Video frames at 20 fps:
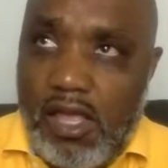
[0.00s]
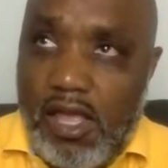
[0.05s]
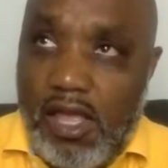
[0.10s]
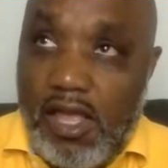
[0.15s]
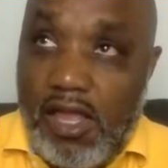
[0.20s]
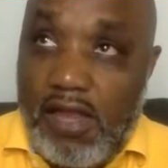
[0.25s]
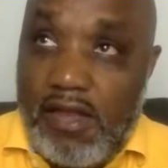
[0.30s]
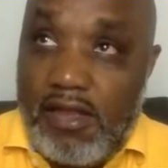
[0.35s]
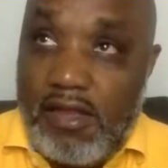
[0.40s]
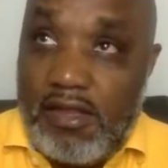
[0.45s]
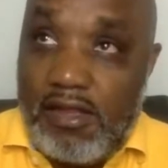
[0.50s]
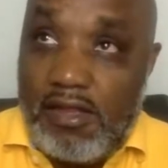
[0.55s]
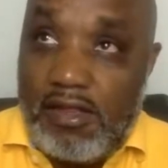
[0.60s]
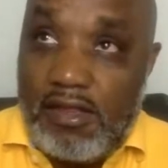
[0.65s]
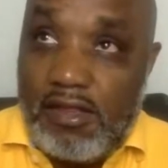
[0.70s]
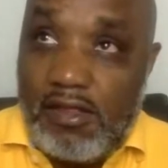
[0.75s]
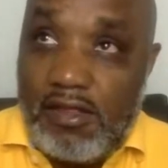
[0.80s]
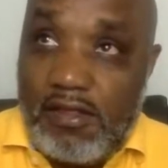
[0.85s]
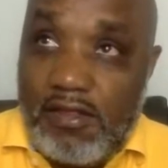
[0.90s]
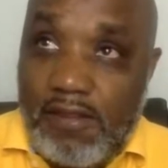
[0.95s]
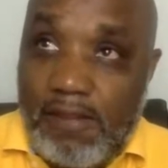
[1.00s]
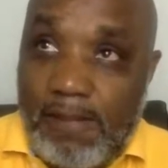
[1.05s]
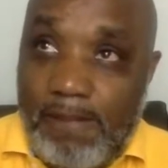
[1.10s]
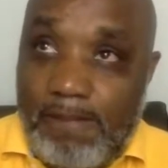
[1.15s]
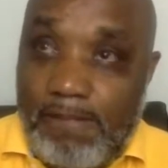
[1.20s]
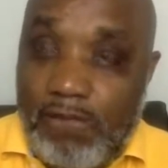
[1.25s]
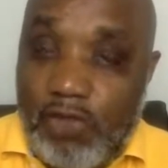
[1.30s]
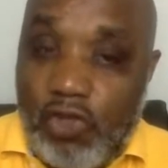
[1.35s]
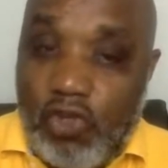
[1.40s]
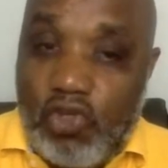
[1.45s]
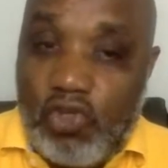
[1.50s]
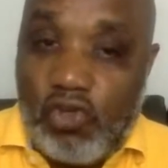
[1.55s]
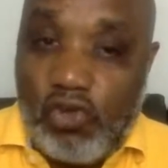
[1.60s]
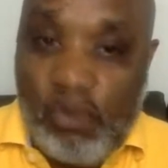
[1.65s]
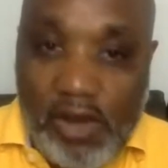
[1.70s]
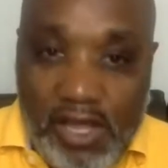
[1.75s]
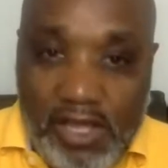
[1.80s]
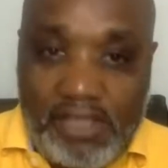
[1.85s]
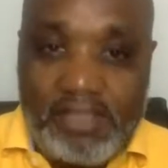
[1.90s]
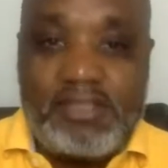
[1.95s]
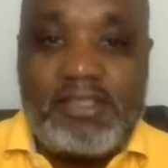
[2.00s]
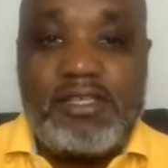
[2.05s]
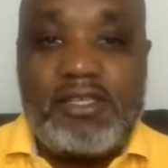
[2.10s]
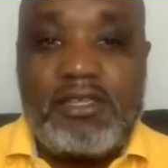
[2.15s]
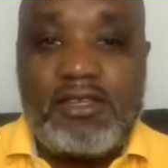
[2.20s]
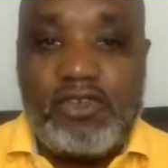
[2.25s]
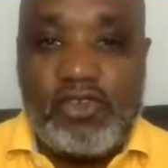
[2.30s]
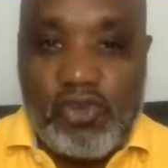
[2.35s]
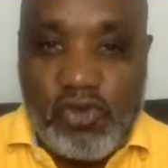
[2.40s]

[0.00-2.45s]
and the great,